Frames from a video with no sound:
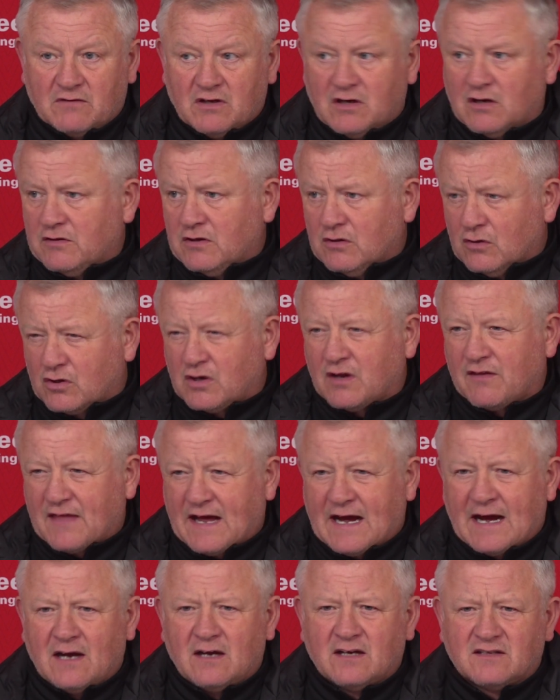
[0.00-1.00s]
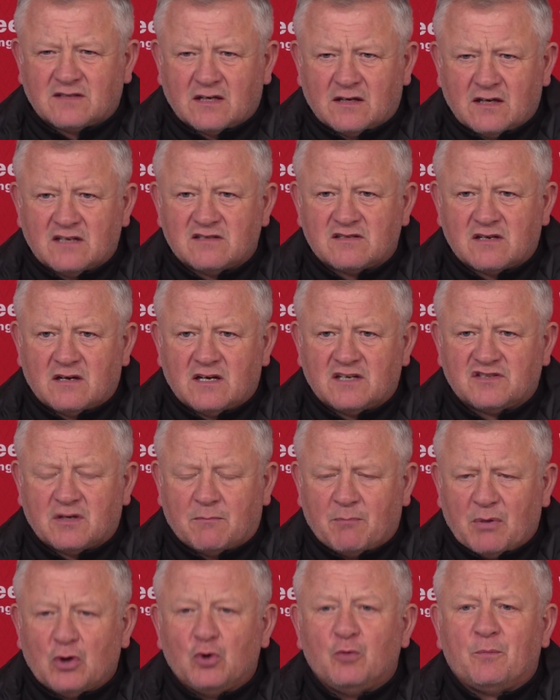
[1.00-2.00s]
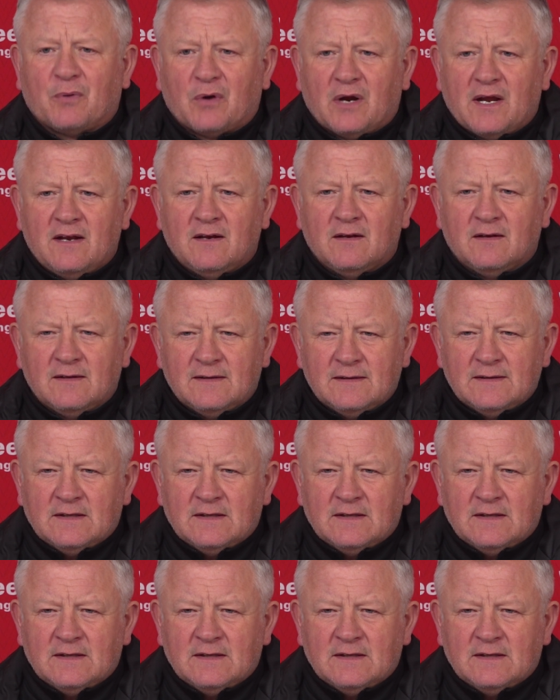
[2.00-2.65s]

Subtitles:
You know, you look at that as a blueprint,